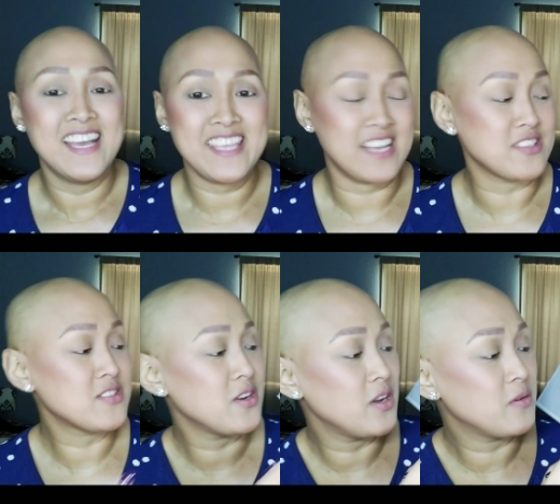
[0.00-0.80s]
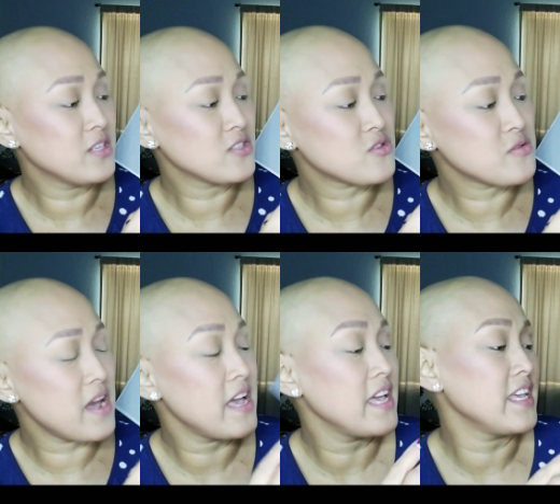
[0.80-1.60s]
yeah, so I want to
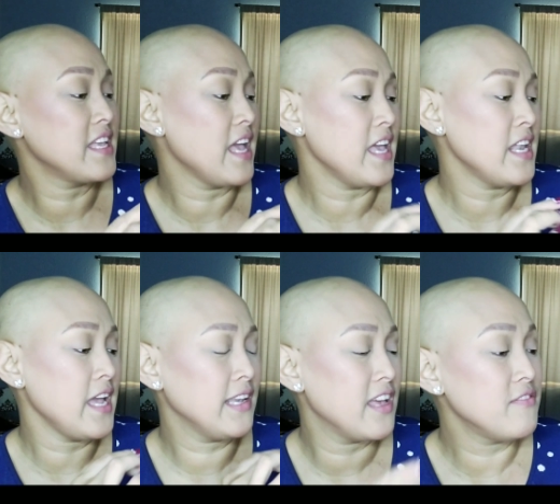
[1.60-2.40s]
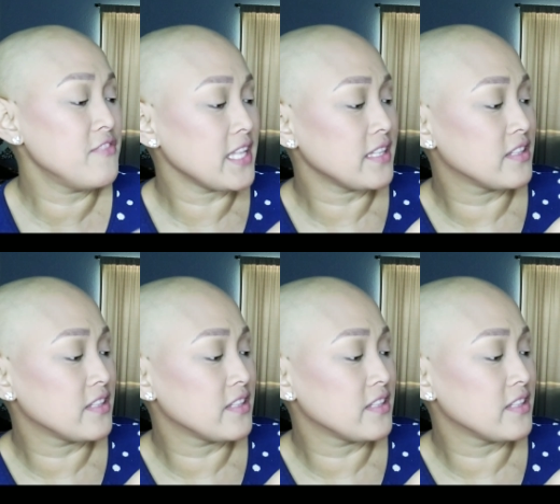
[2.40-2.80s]
try, and, and I love that